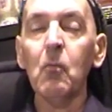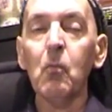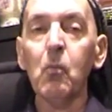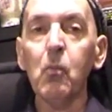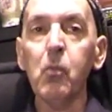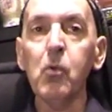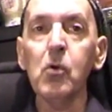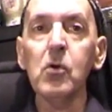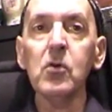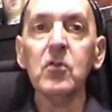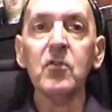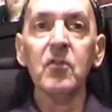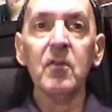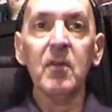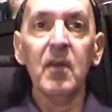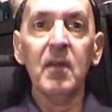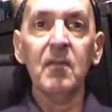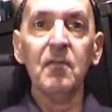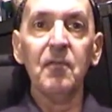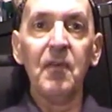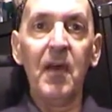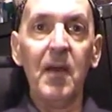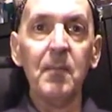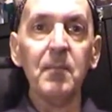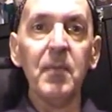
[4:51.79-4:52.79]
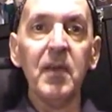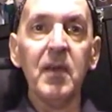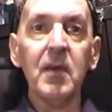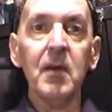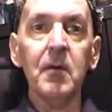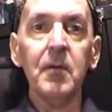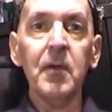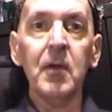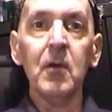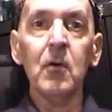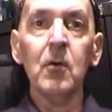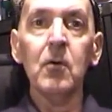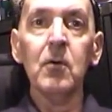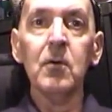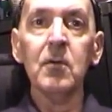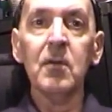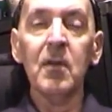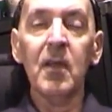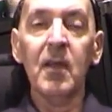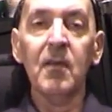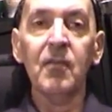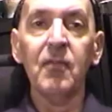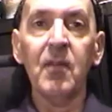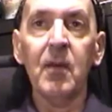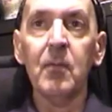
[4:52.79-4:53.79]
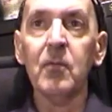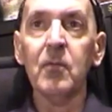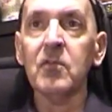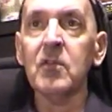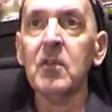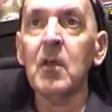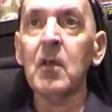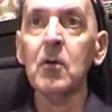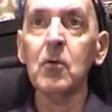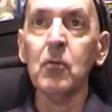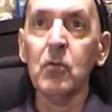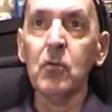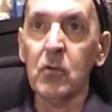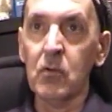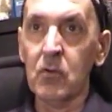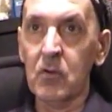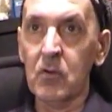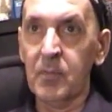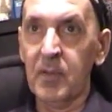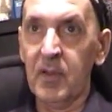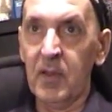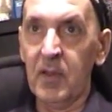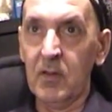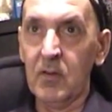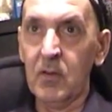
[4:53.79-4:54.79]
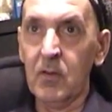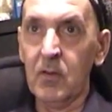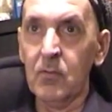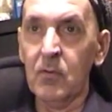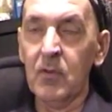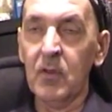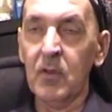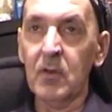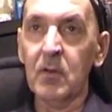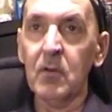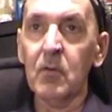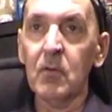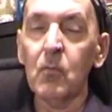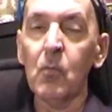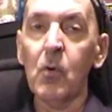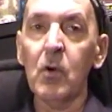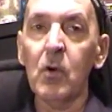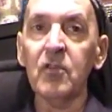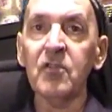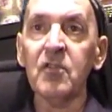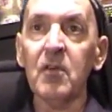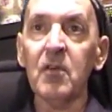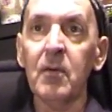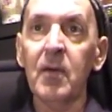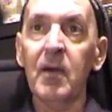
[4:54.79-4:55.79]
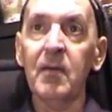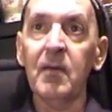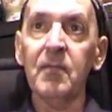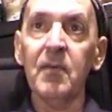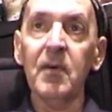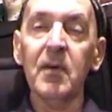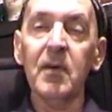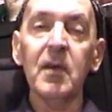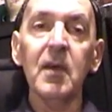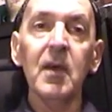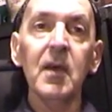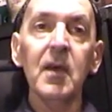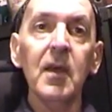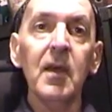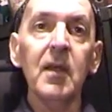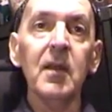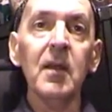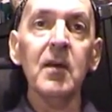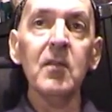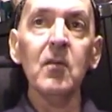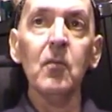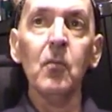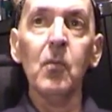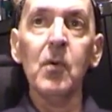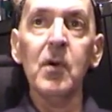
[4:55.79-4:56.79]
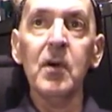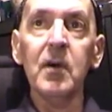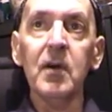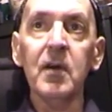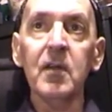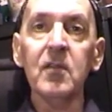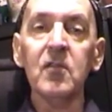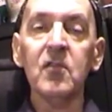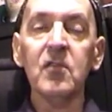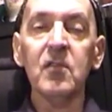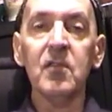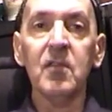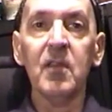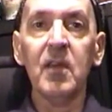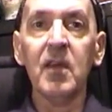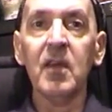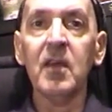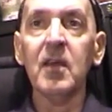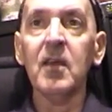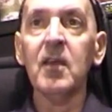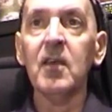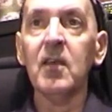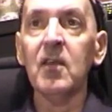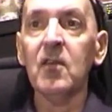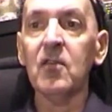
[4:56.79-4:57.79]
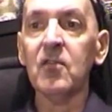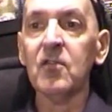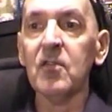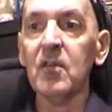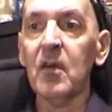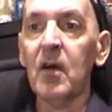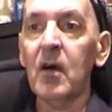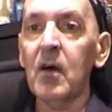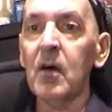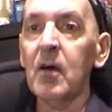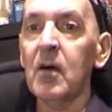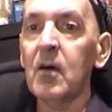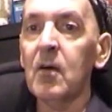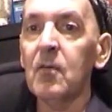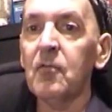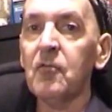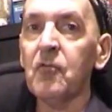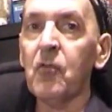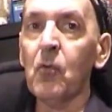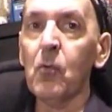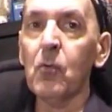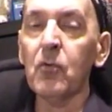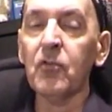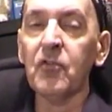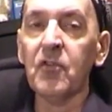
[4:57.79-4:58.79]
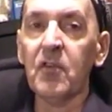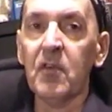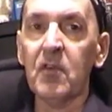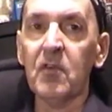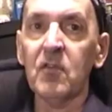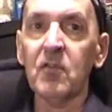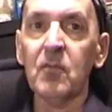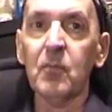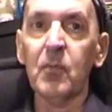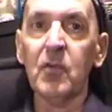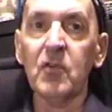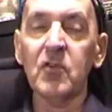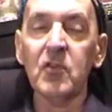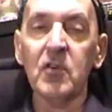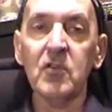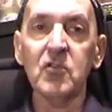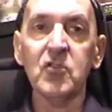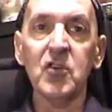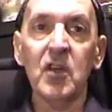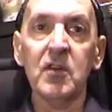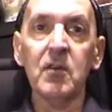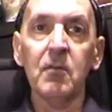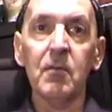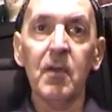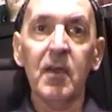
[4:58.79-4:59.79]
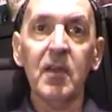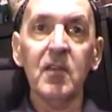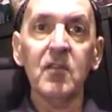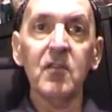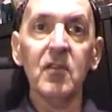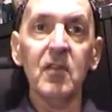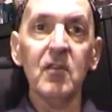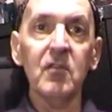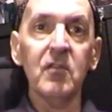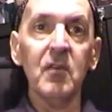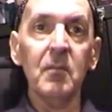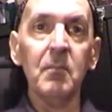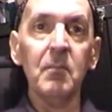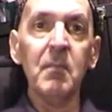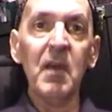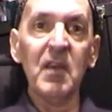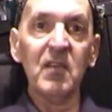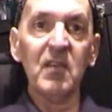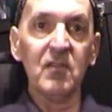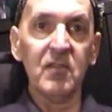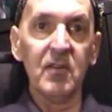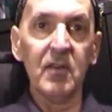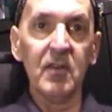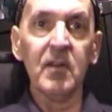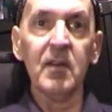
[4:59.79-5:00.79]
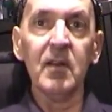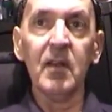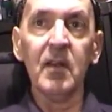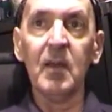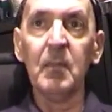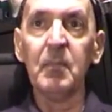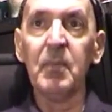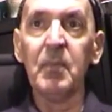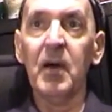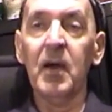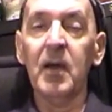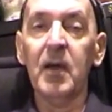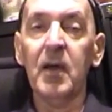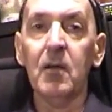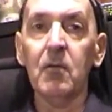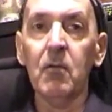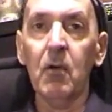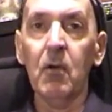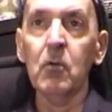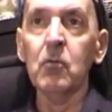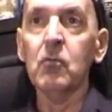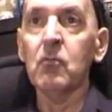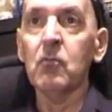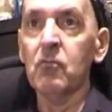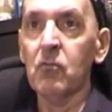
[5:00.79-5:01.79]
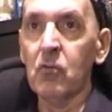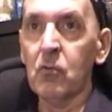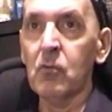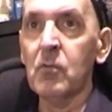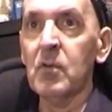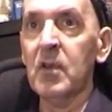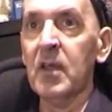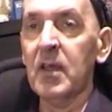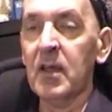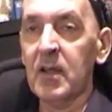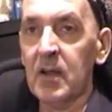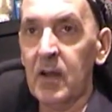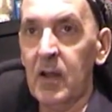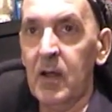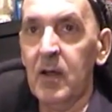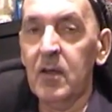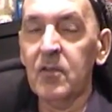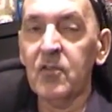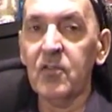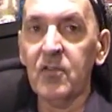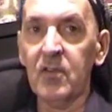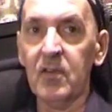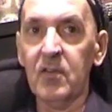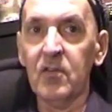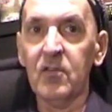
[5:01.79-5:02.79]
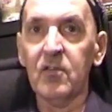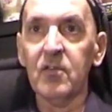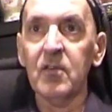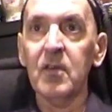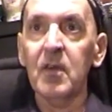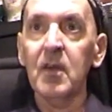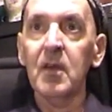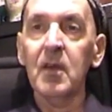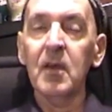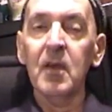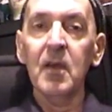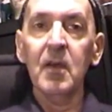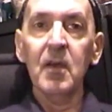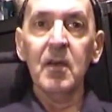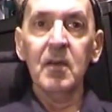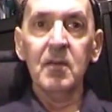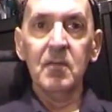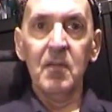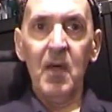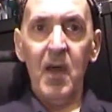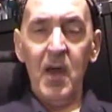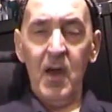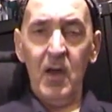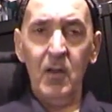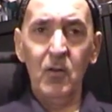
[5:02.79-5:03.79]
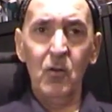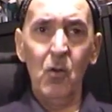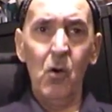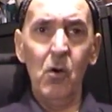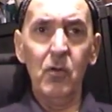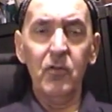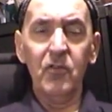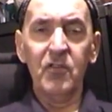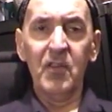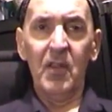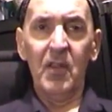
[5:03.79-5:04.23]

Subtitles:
would in fact be going on if there was no European Union whatsoever. In other words, these are forces which are generated domestically by our own ruling classes. They are not